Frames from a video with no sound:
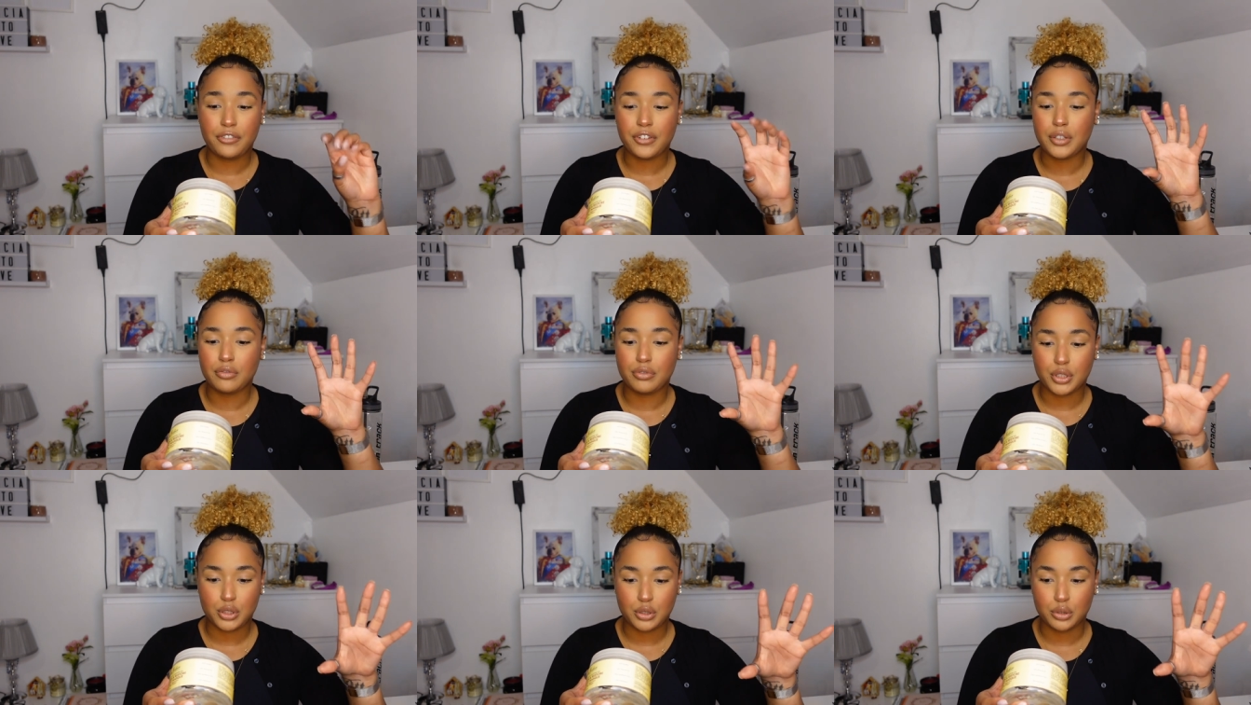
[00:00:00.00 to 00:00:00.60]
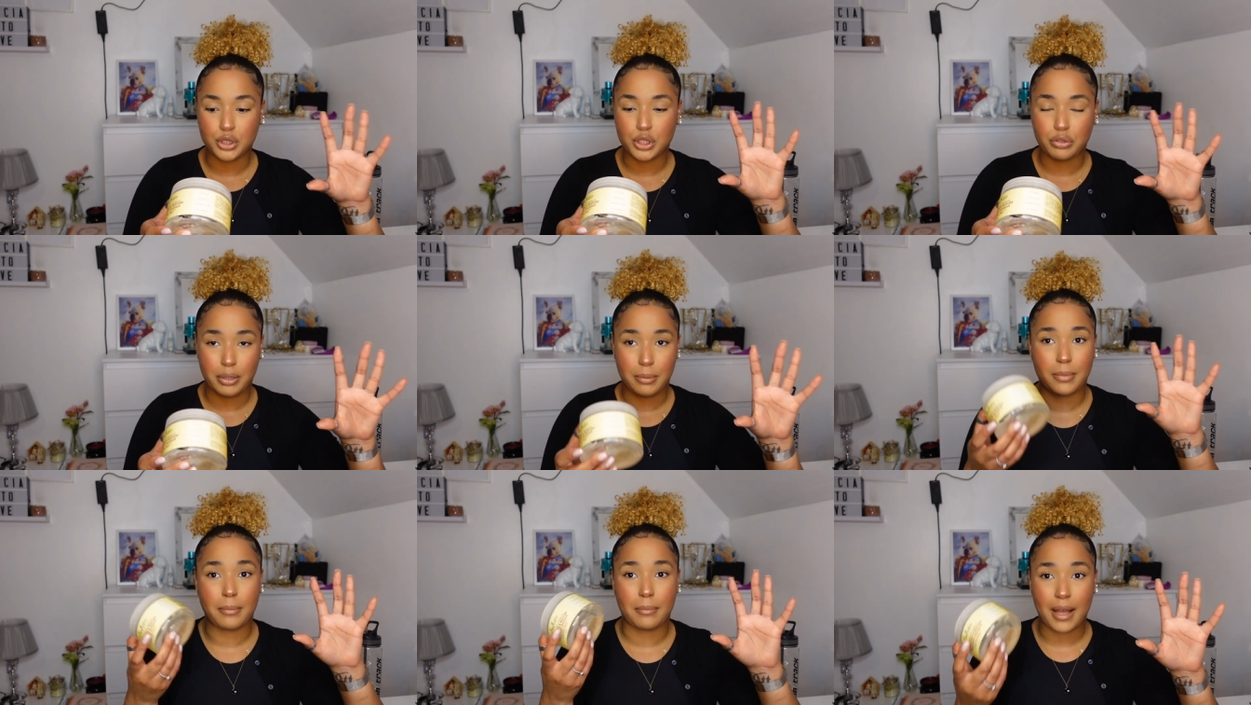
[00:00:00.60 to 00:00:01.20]
and restore
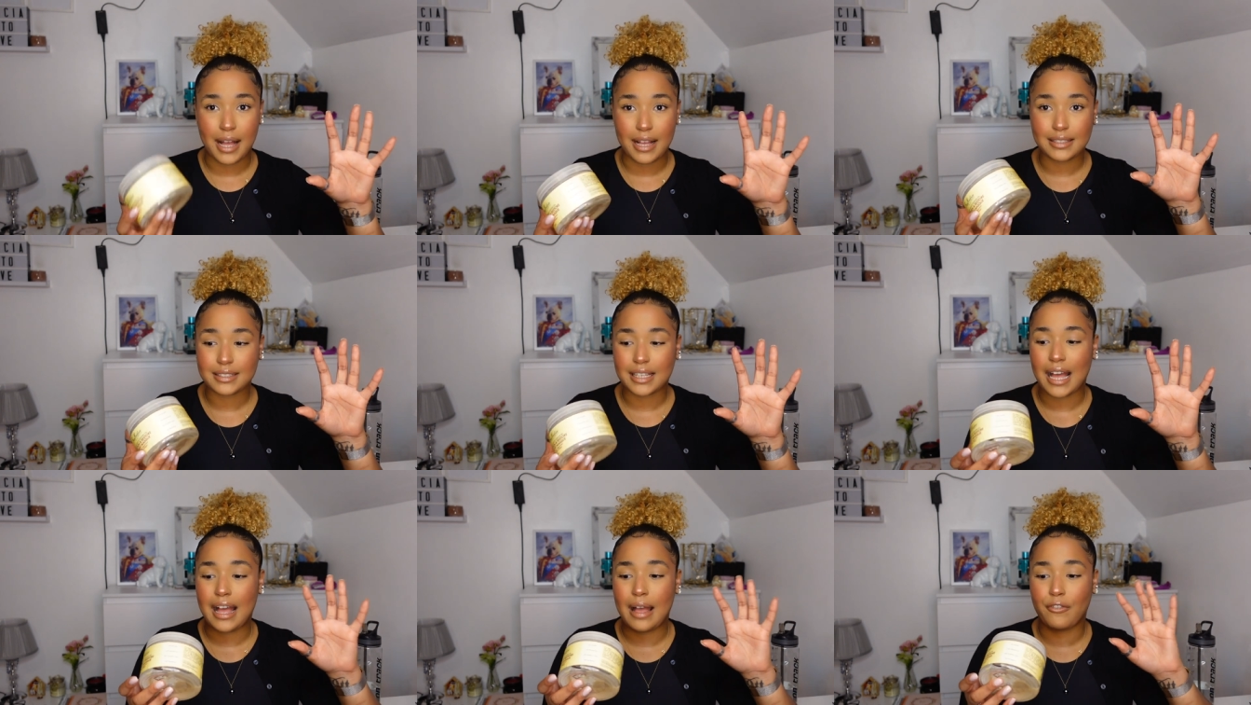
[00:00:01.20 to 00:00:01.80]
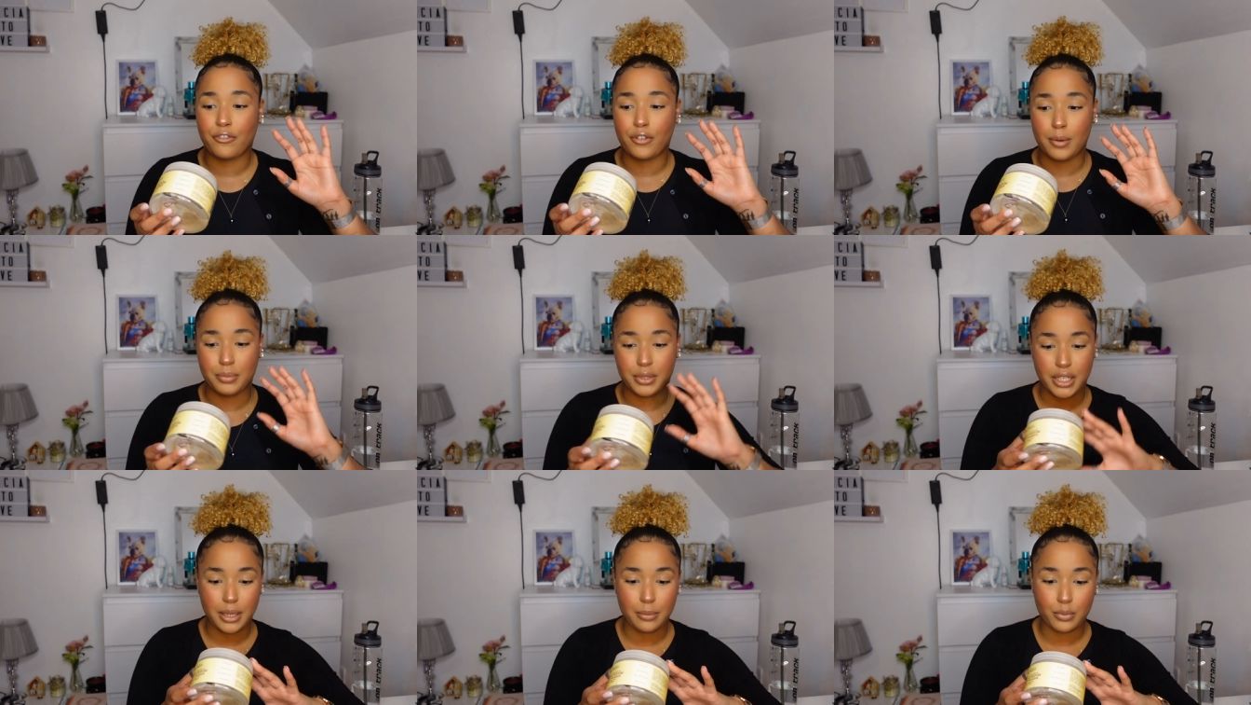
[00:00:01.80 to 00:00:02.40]
treatment mask from
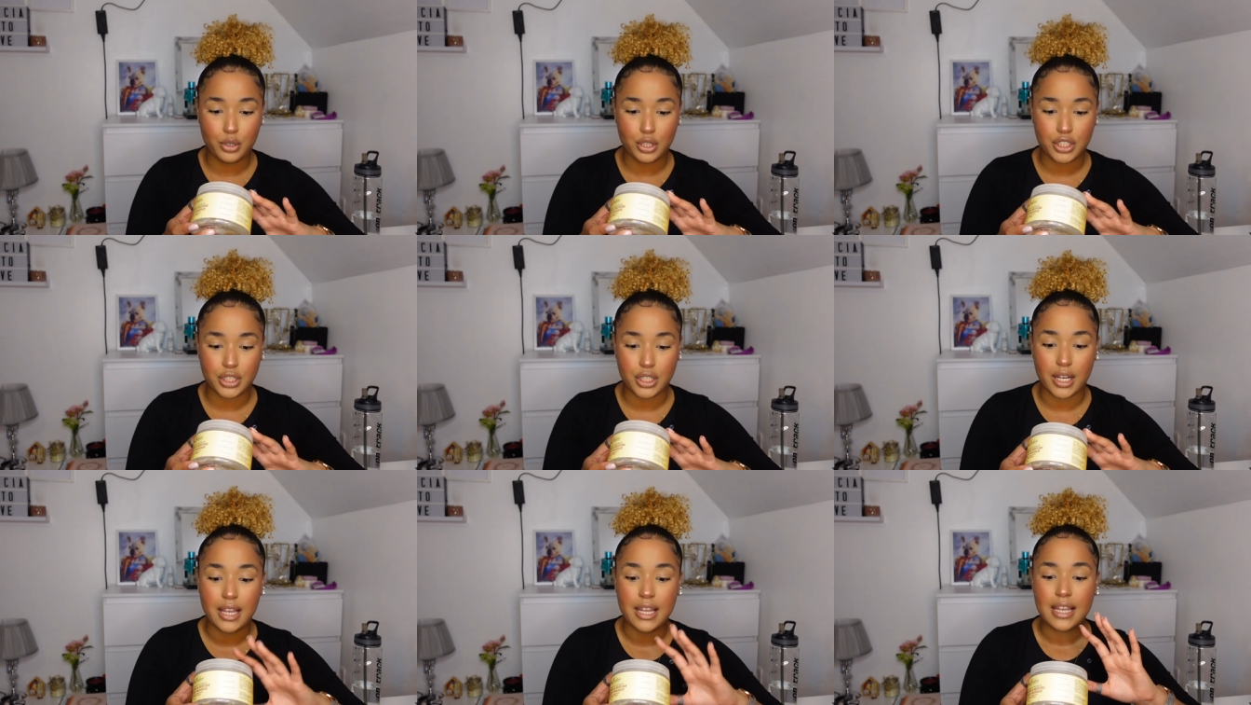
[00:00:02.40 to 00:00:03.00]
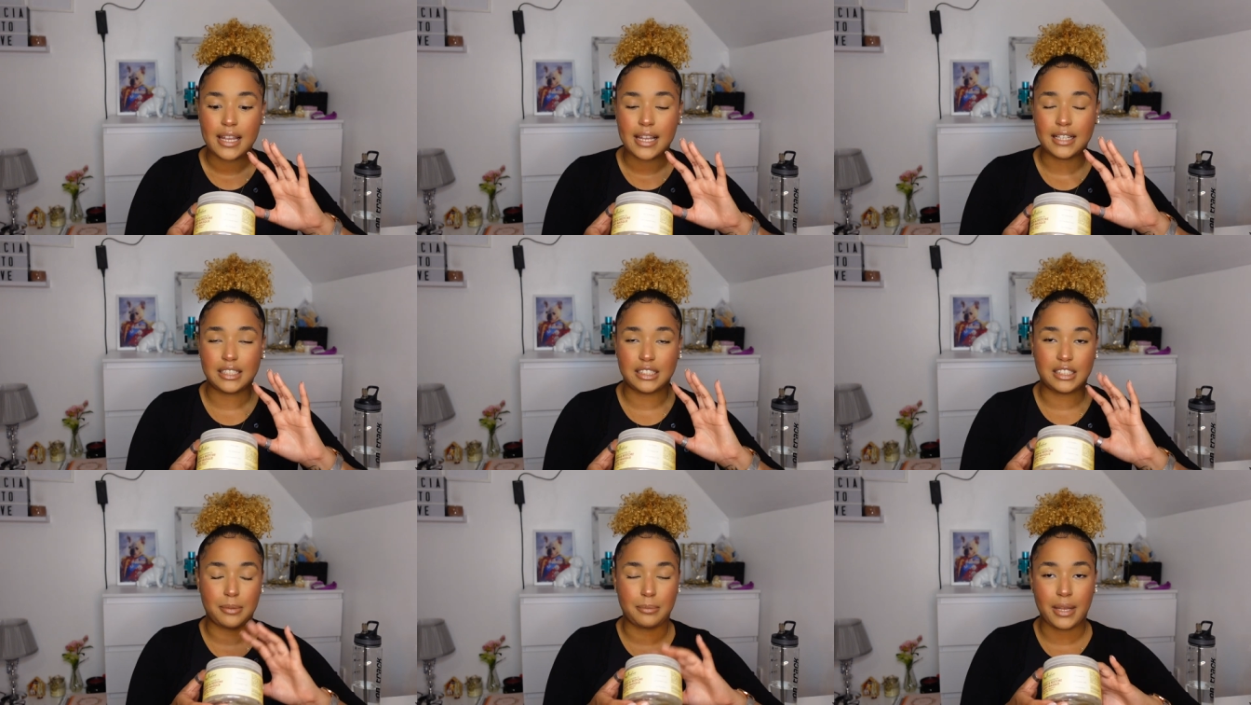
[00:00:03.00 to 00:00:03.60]
Shea Moisture. It's
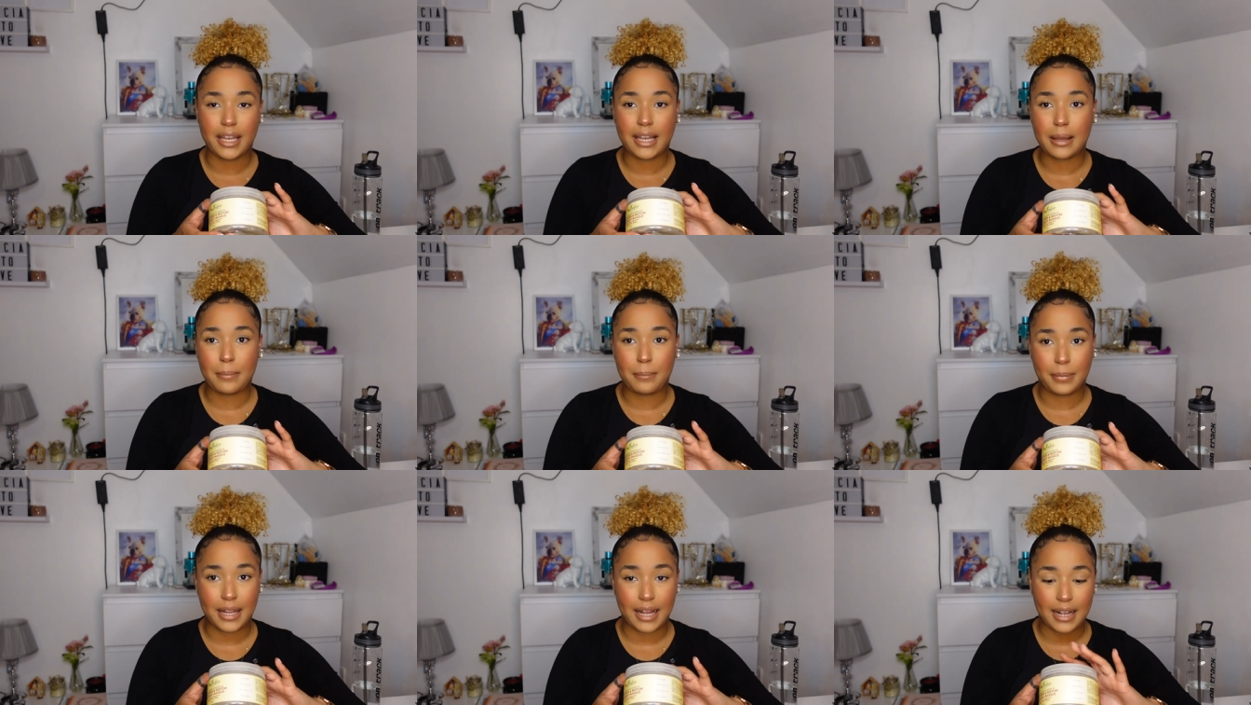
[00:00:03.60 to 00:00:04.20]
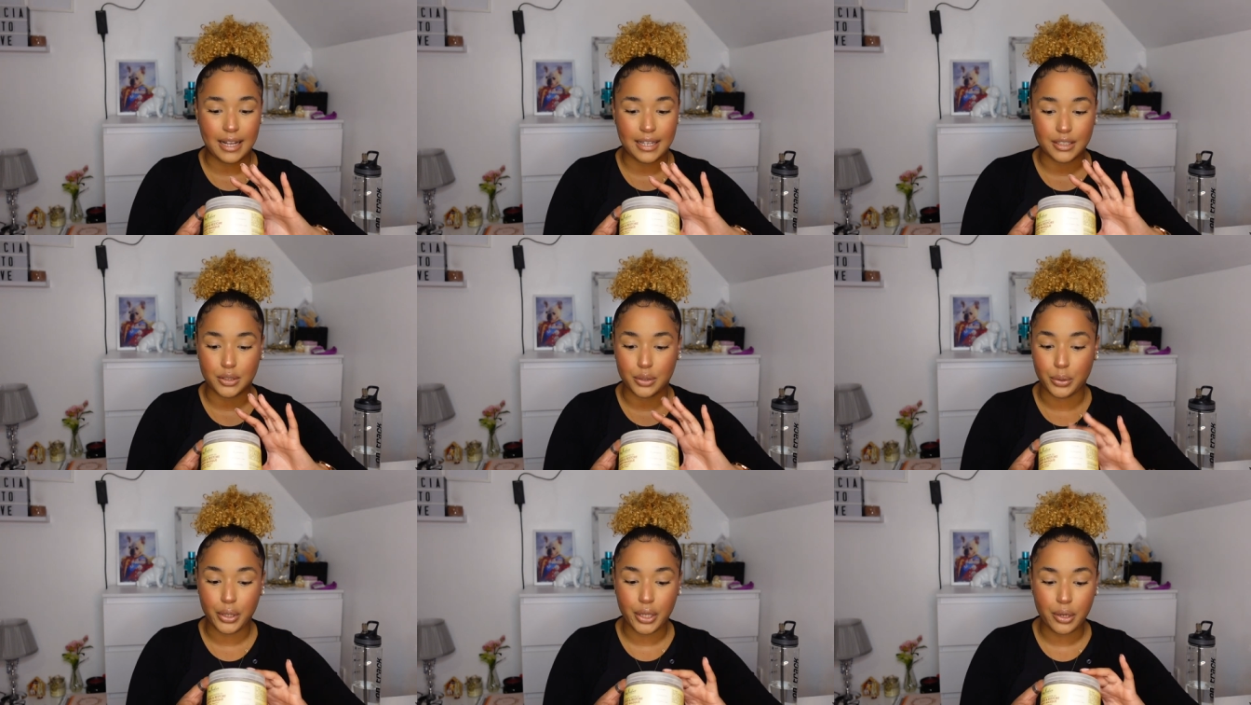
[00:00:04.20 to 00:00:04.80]
a Jamaican black
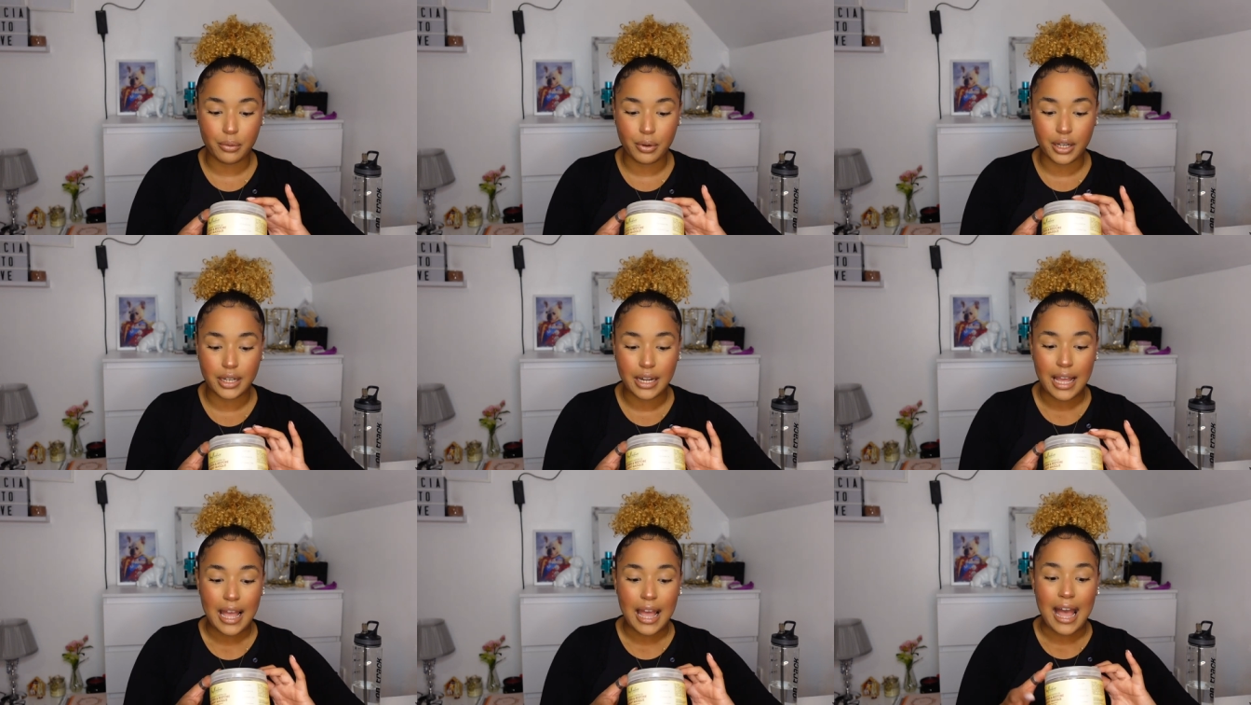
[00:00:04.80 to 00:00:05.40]
castor oil one.